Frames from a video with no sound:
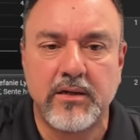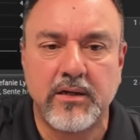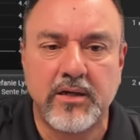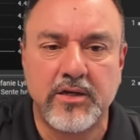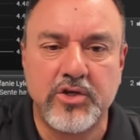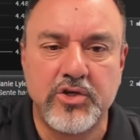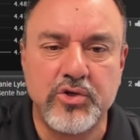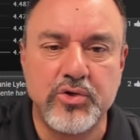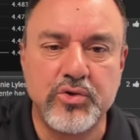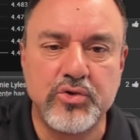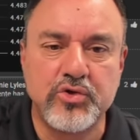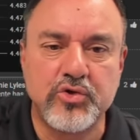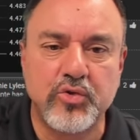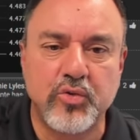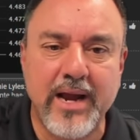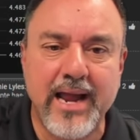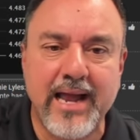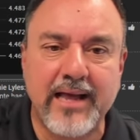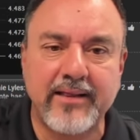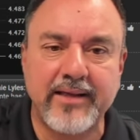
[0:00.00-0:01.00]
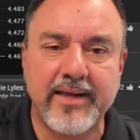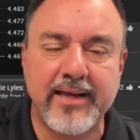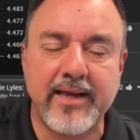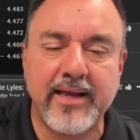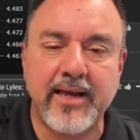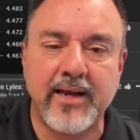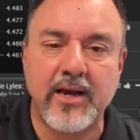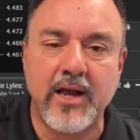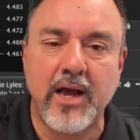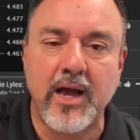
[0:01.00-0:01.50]
a huge
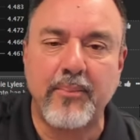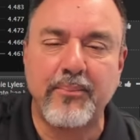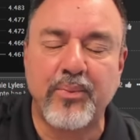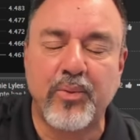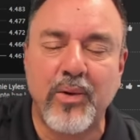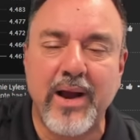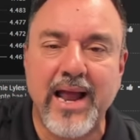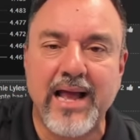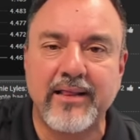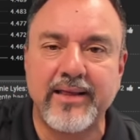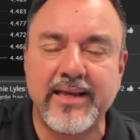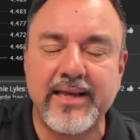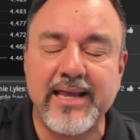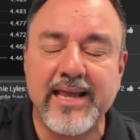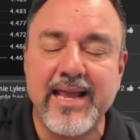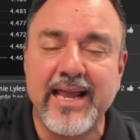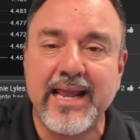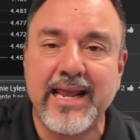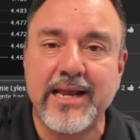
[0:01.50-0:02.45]
rally, an up rally